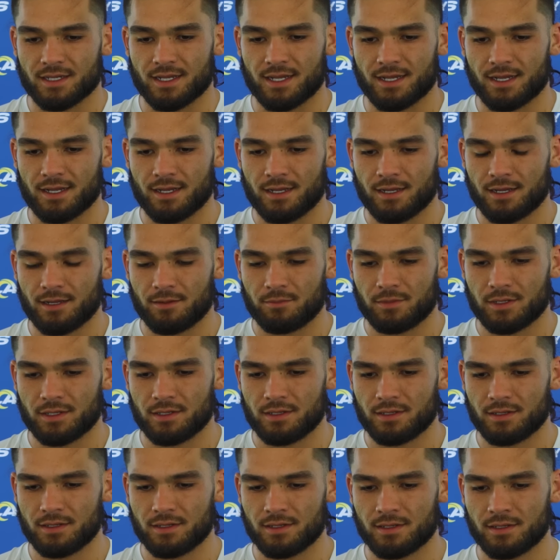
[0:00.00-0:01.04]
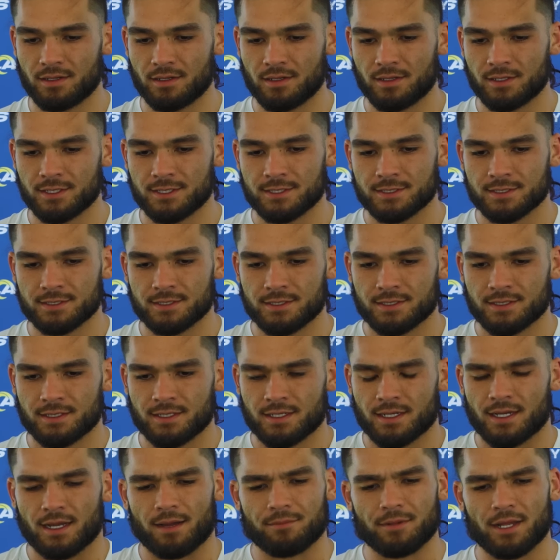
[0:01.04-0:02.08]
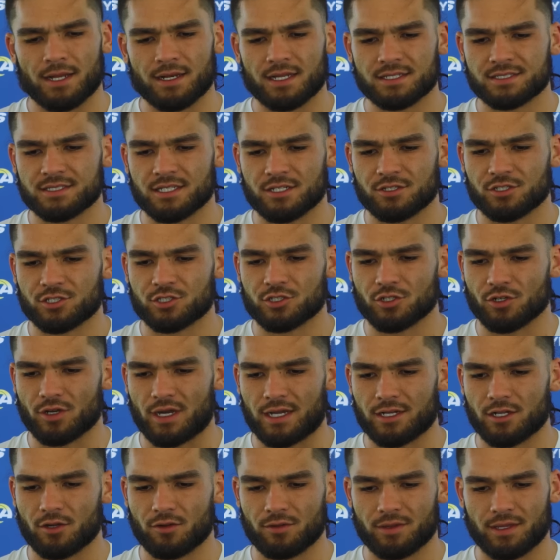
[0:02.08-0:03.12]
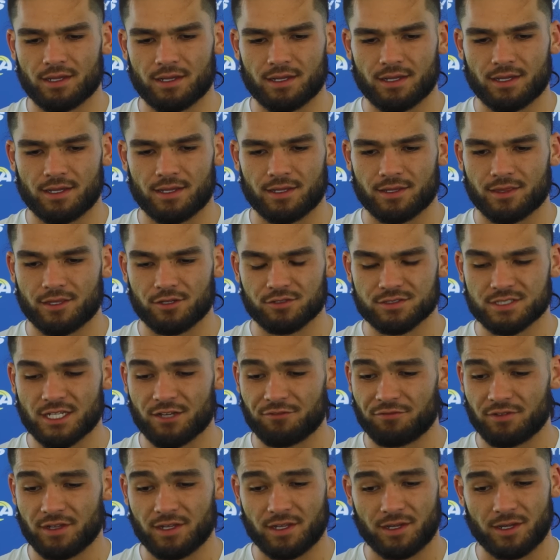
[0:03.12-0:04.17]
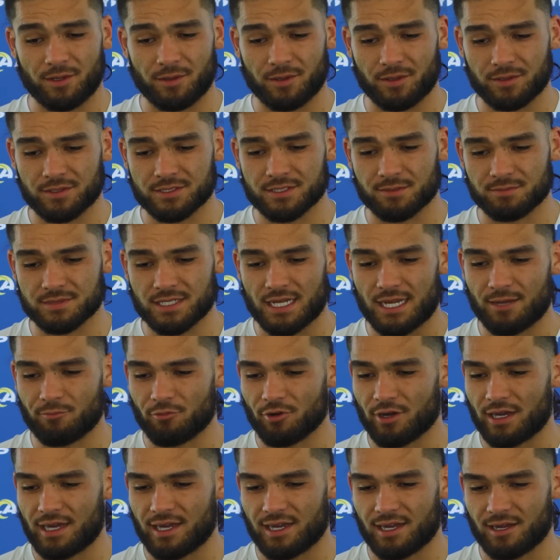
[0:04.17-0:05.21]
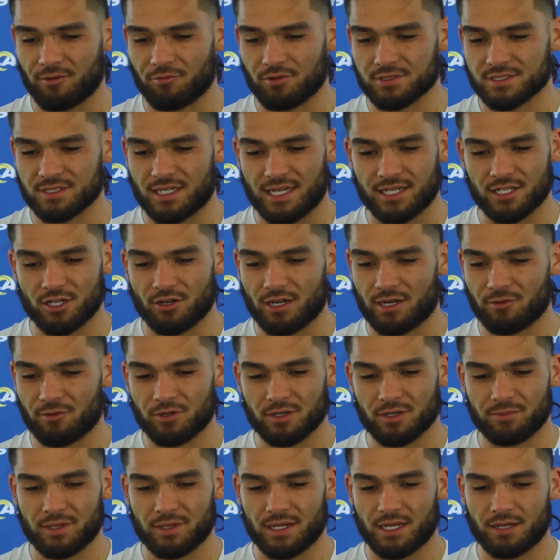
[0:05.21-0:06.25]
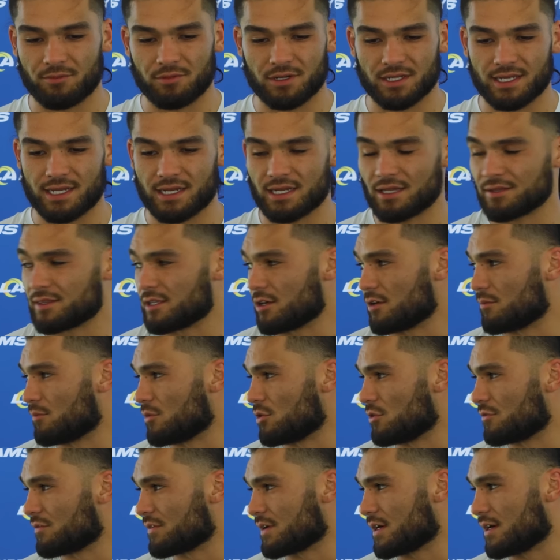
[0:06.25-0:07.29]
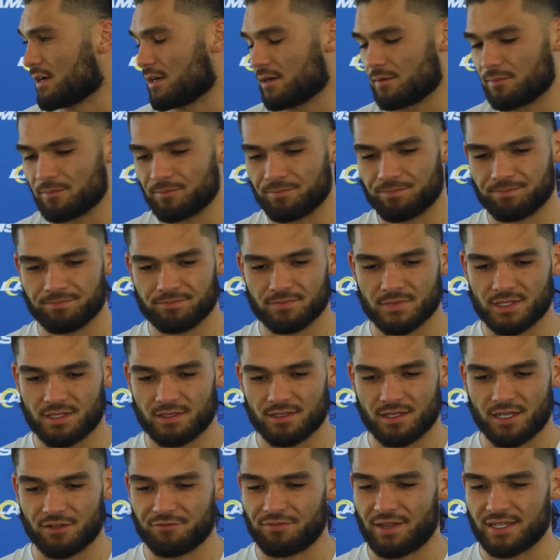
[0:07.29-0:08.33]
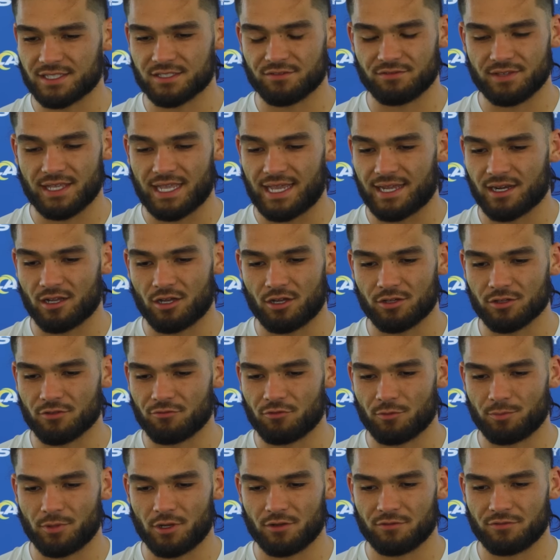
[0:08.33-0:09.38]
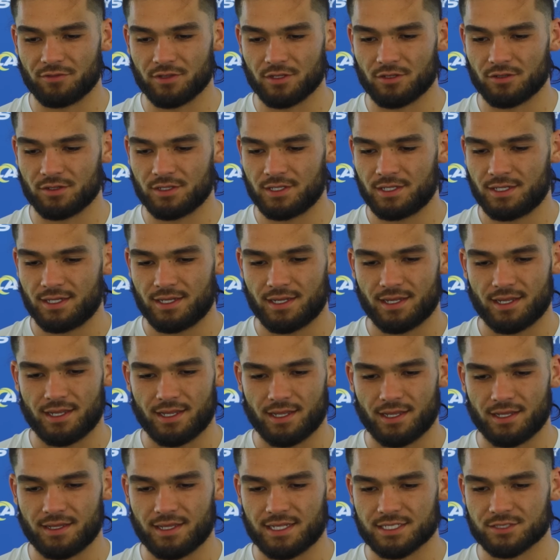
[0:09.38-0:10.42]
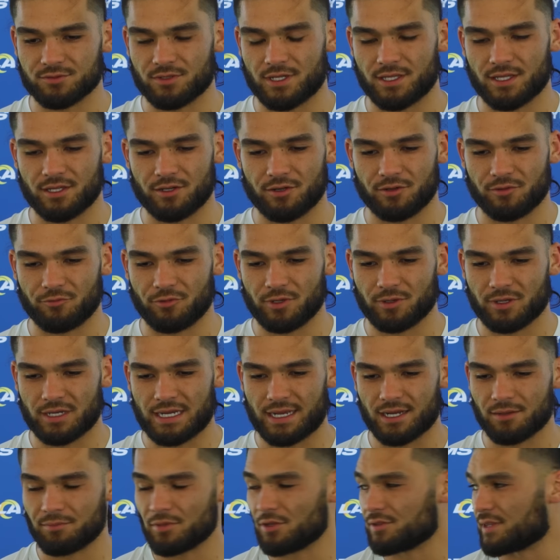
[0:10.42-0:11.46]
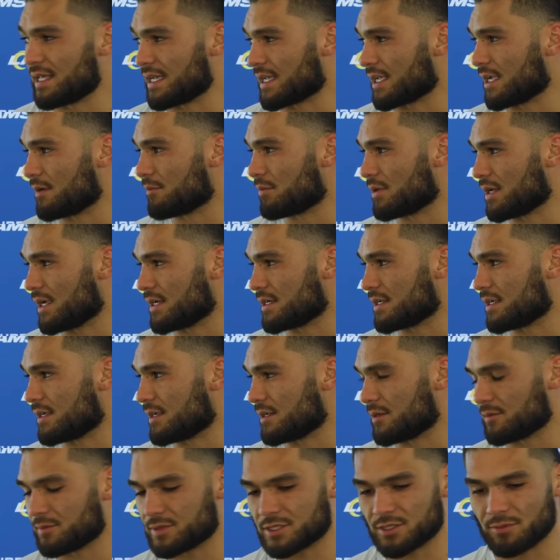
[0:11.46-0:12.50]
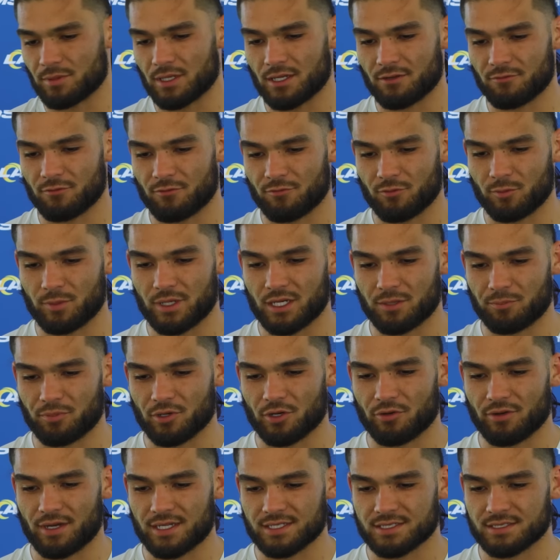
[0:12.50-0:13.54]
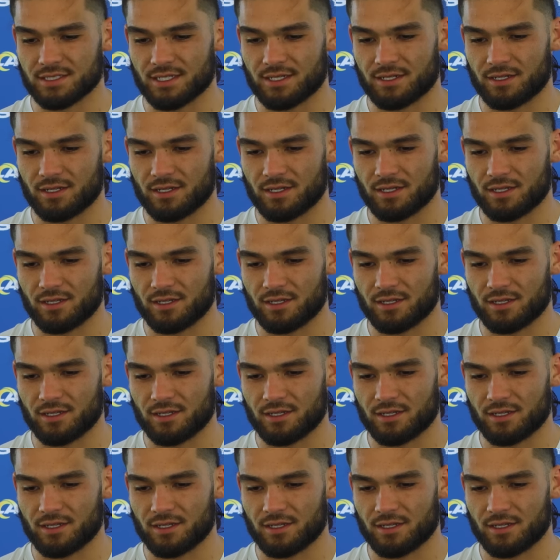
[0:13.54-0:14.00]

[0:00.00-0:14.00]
I'm not necessarily sure. I know that there's definitely some time where I would have been able to get out there and move effectively at all on the football field. And that's why we kind of built that game plan to be able for me to progress and